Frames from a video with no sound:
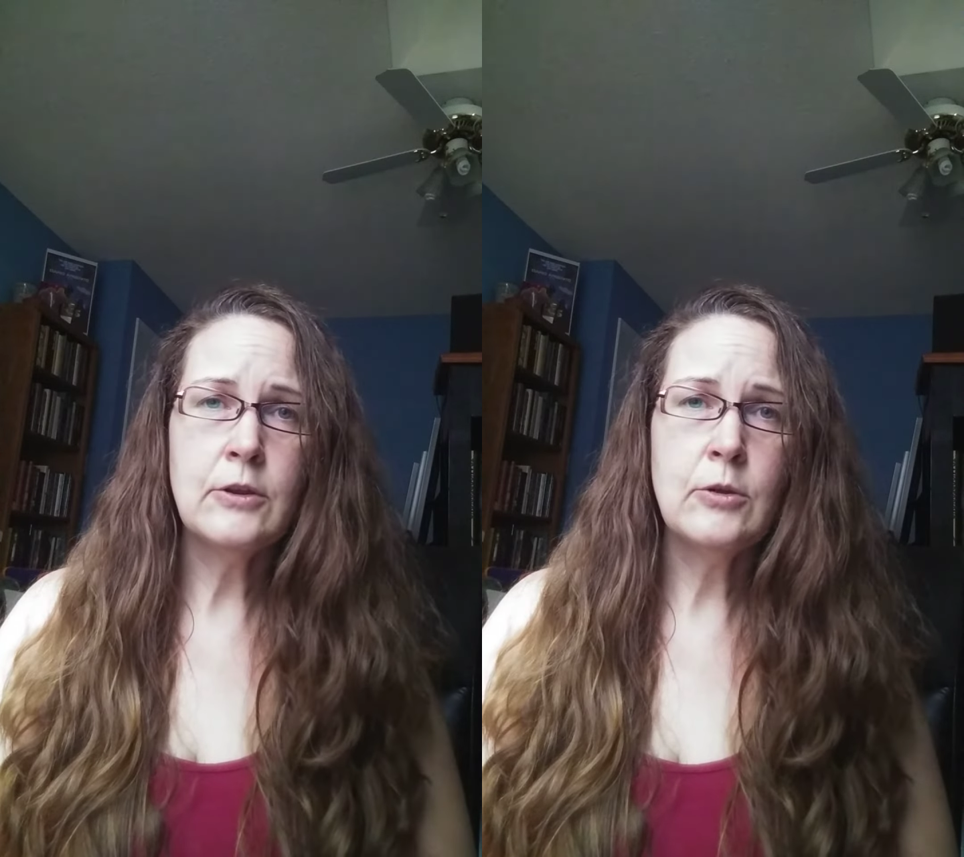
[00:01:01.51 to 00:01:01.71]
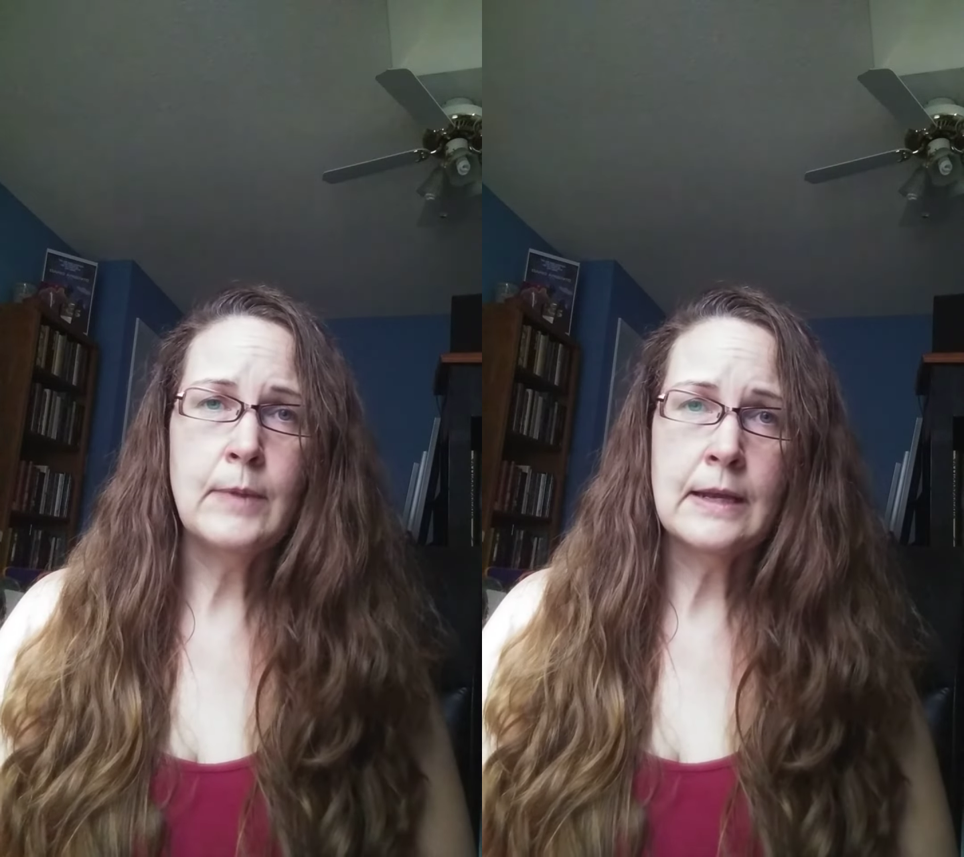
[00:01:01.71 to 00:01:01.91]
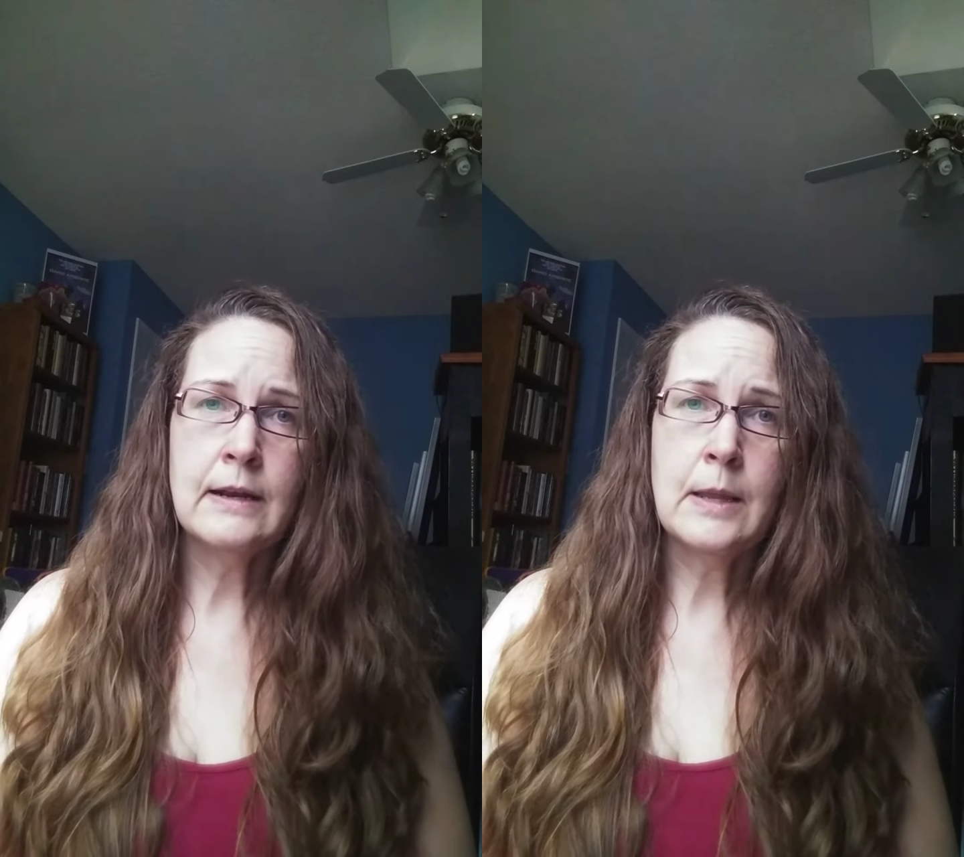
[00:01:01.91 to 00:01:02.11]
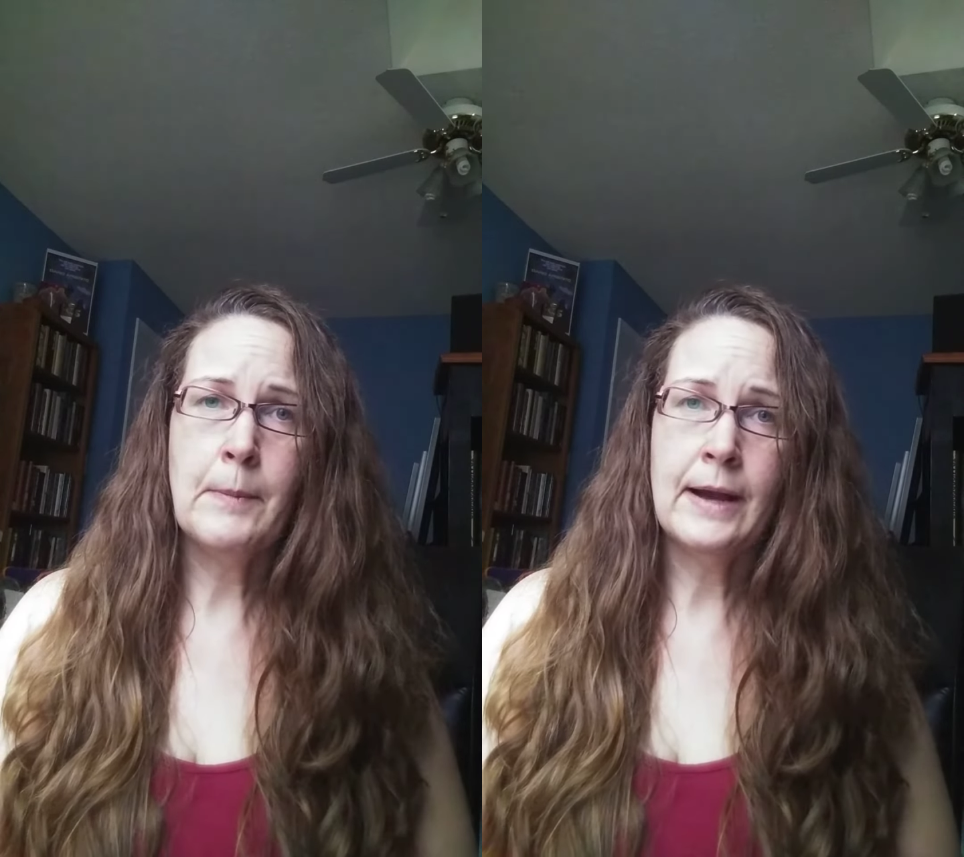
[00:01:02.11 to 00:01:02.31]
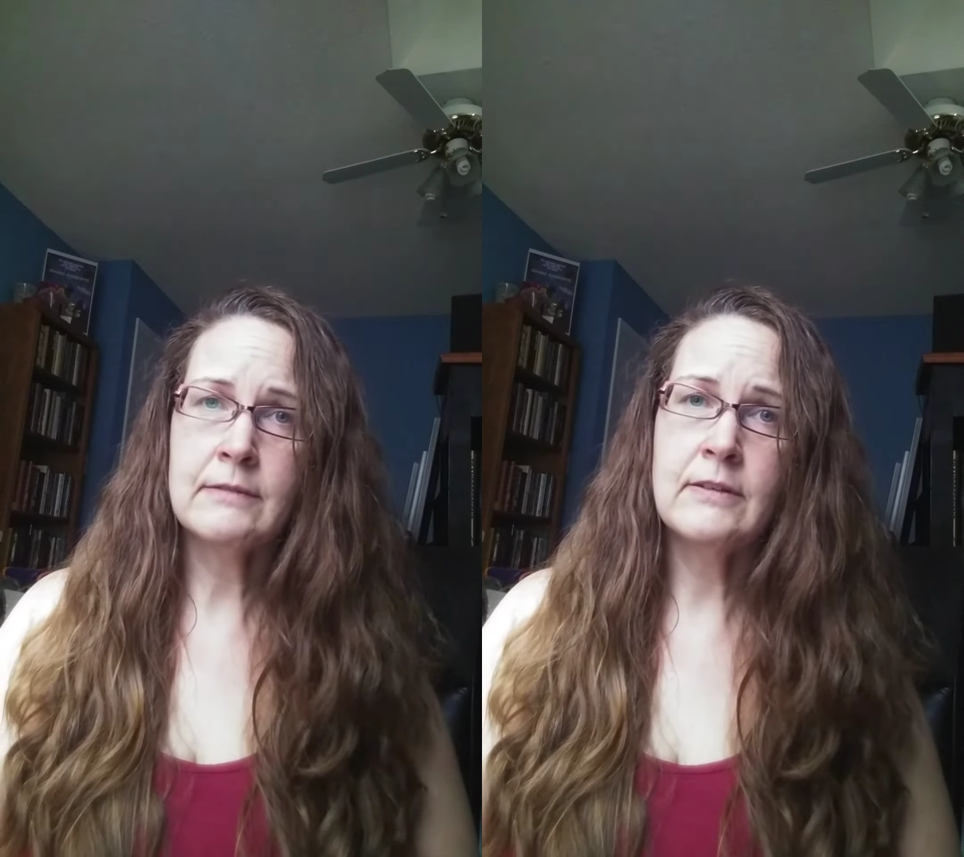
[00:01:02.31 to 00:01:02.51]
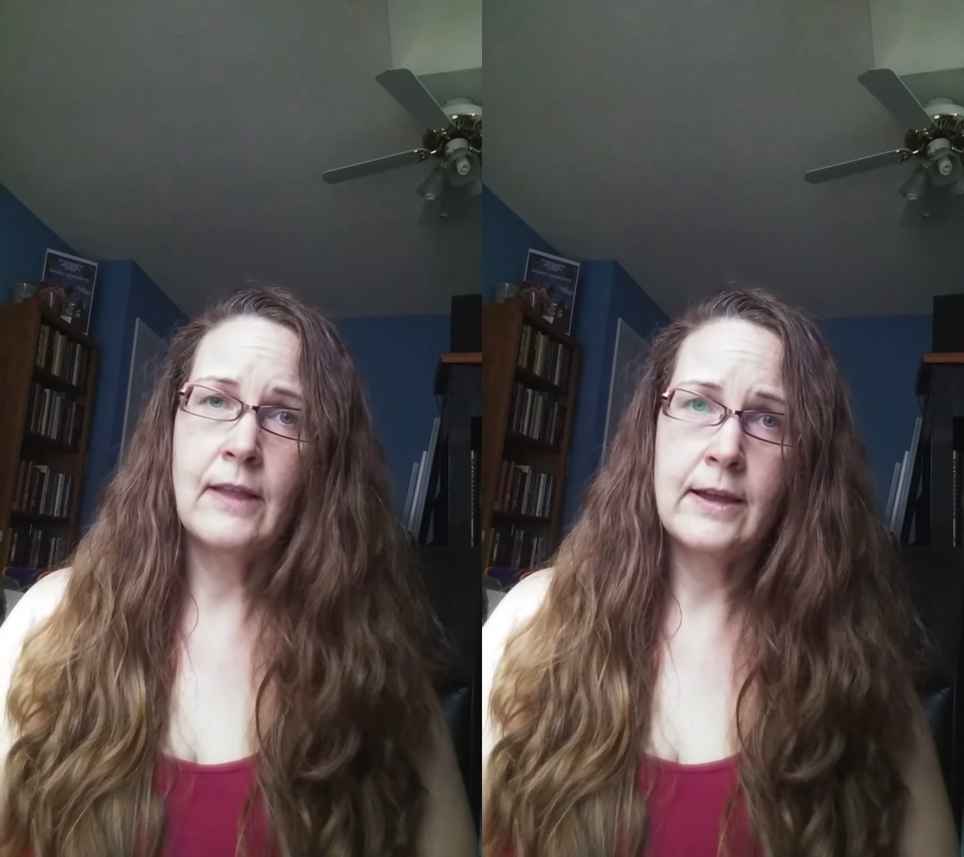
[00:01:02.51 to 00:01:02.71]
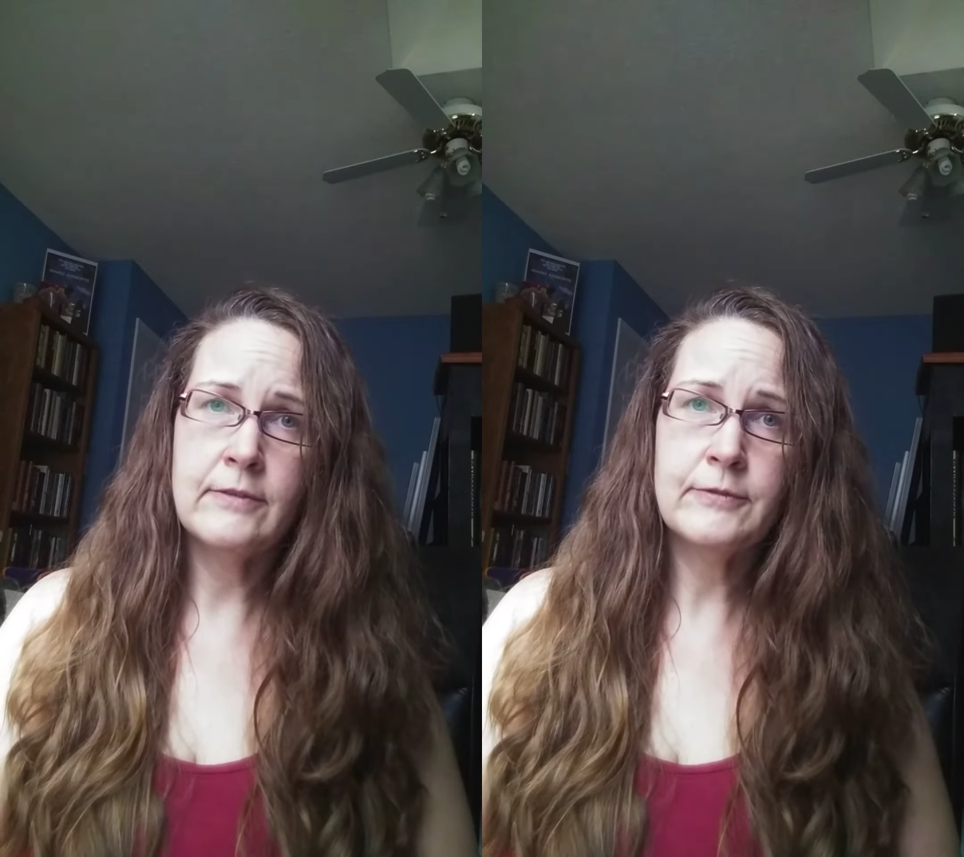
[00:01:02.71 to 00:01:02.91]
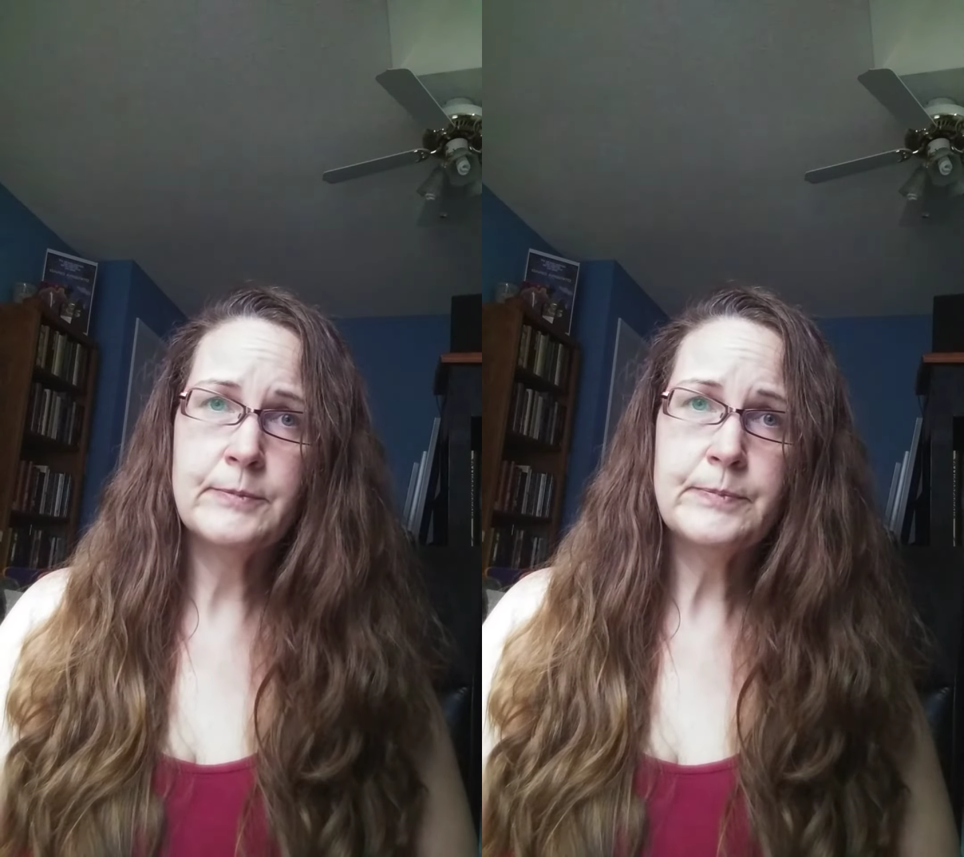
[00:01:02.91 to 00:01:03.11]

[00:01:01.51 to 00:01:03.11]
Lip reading: humanity back to life.